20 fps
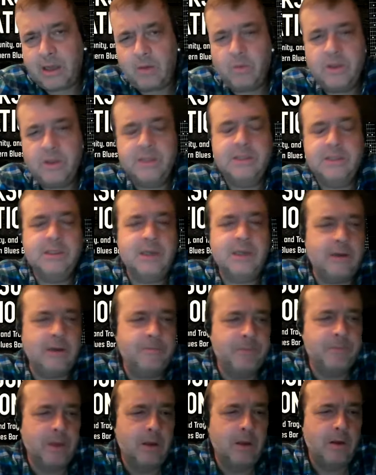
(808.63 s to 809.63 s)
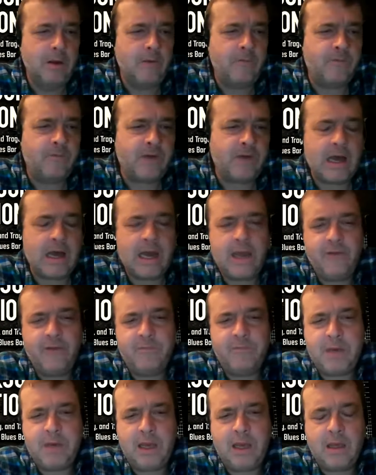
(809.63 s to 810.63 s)
It was uh,
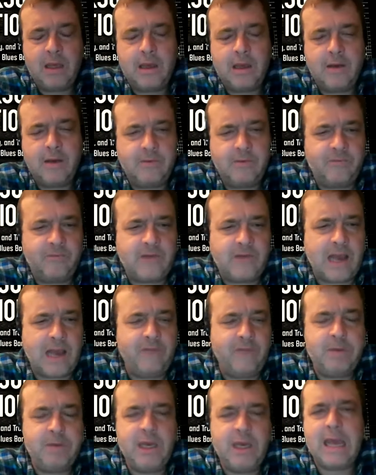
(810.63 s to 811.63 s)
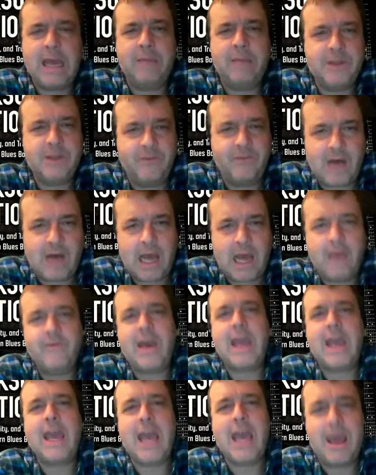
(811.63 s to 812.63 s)
5, p- uh, 5 p.m. to 5
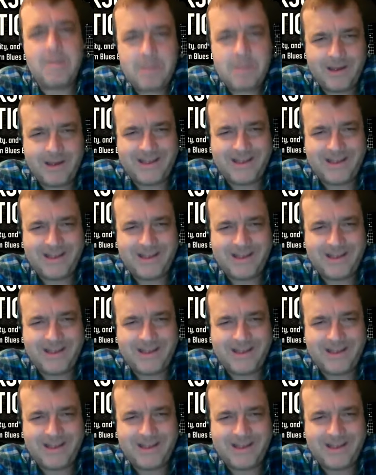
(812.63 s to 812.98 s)
a.m.,